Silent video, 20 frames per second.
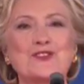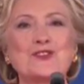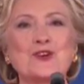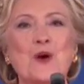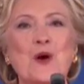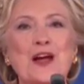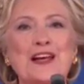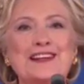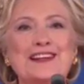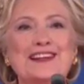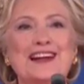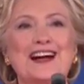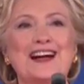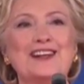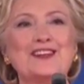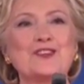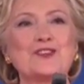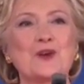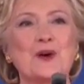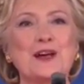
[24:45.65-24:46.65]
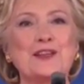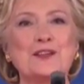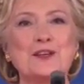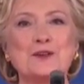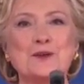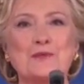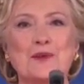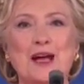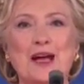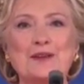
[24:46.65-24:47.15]
join the
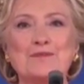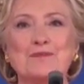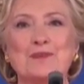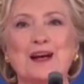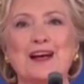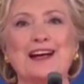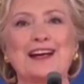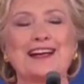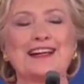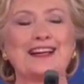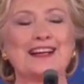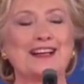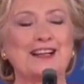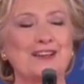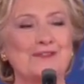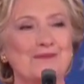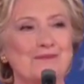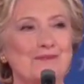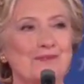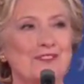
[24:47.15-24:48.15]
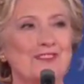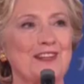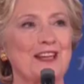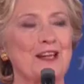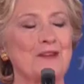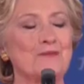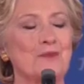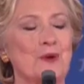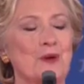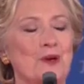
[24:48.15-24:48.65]
debate by
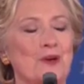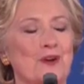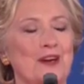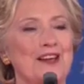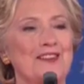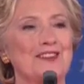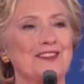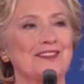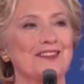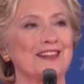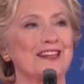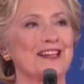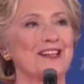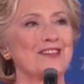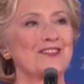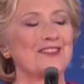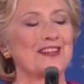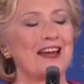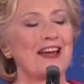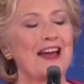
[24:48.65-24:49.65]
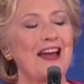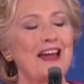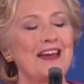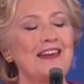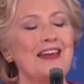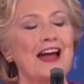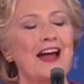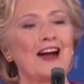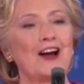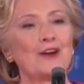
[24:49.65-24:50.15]
saying more crazy things.
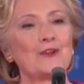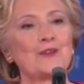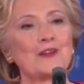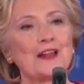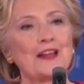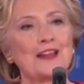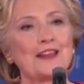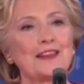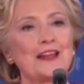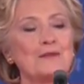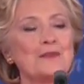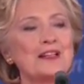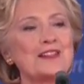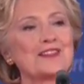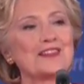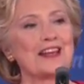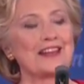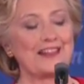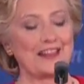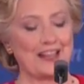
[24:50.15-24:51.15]
Now, Let me say